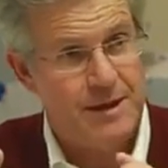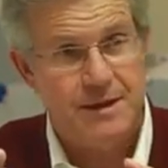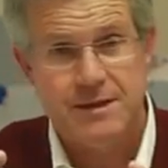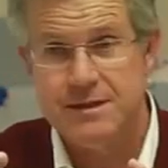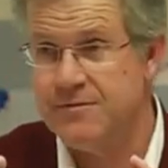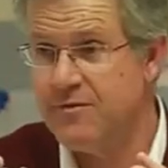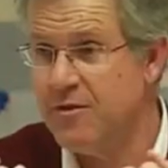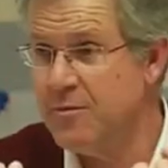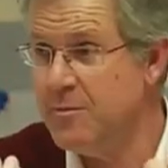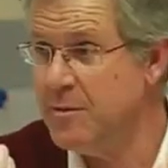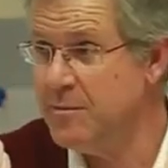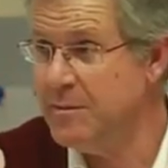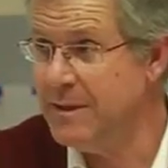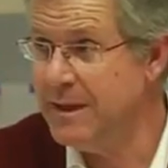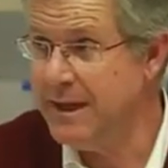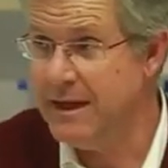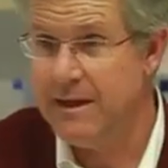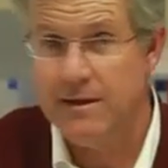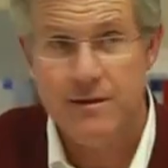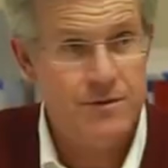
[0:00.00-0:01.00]
because from a
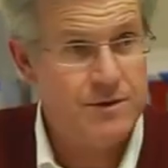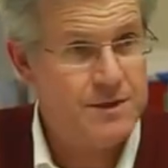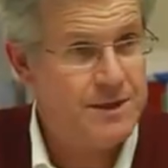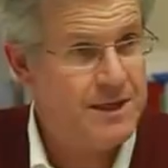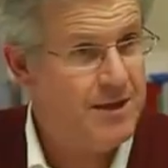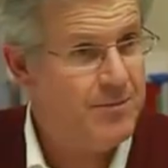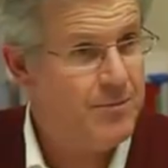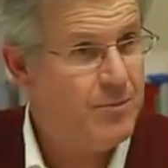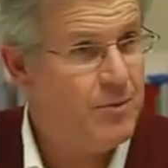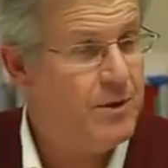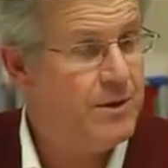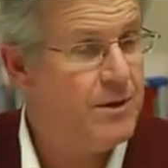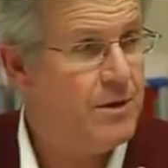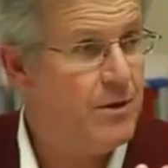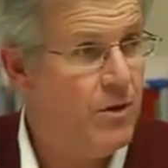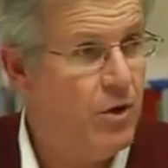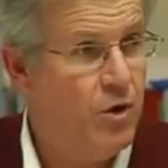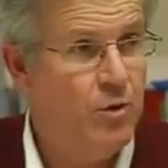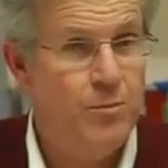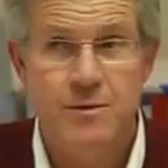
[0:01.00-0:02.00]
molecular standpoint,
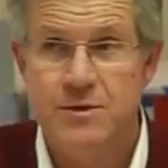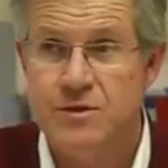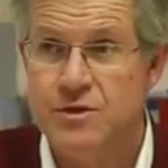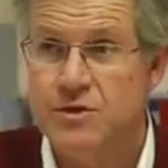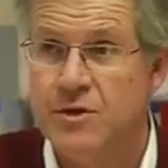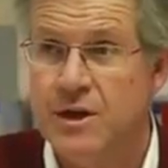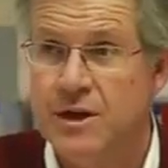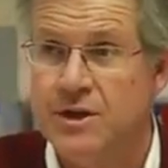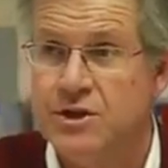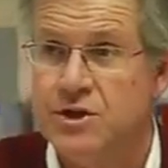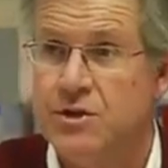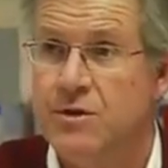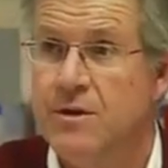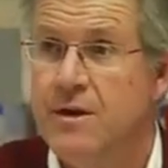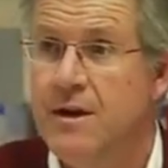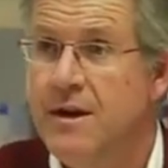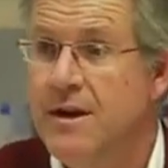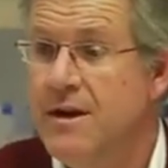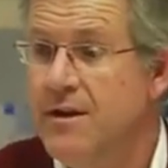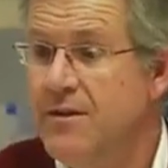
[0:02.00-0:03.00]
they're open
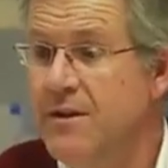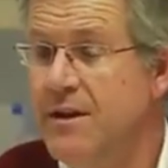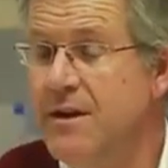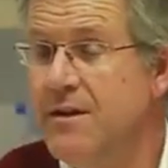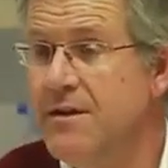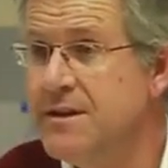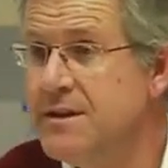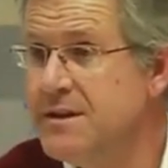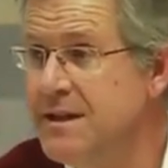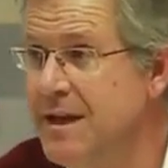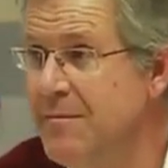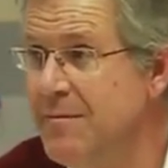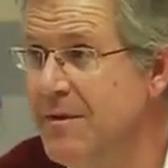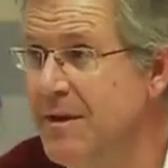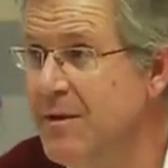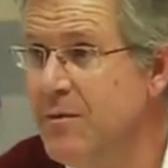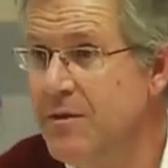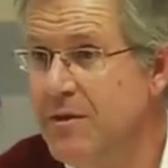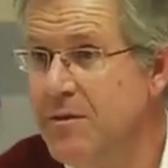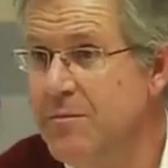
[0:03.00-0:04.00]
structure. Think of the same
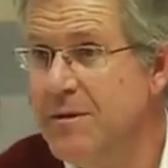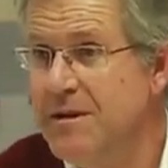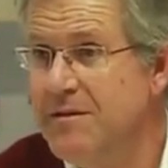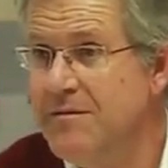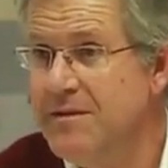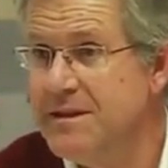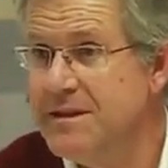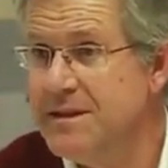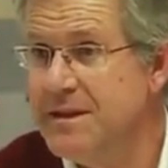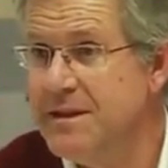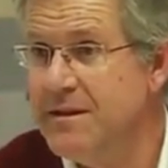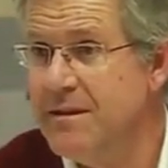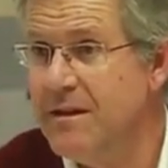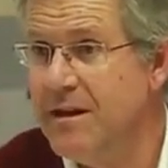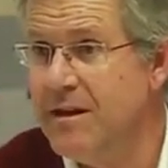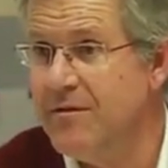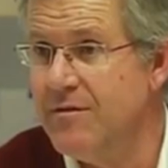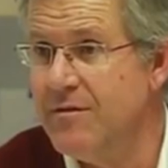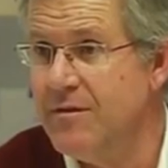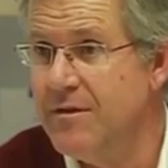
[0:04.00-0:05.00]
thing with the PVC
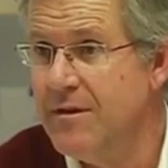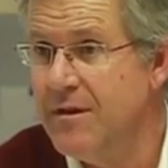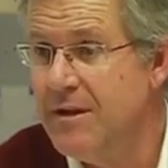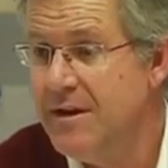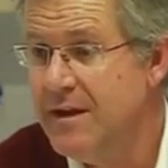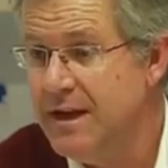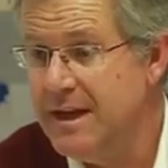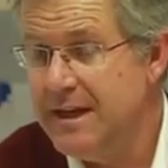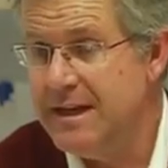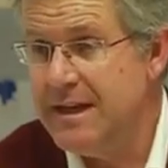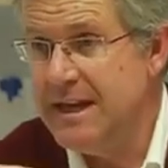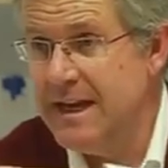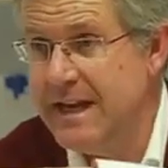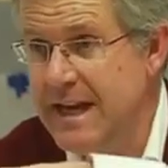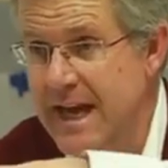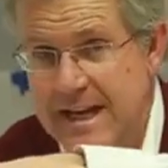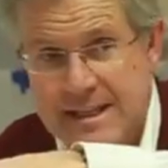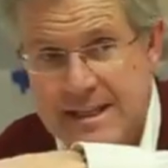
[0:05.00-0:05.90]
glove. It, it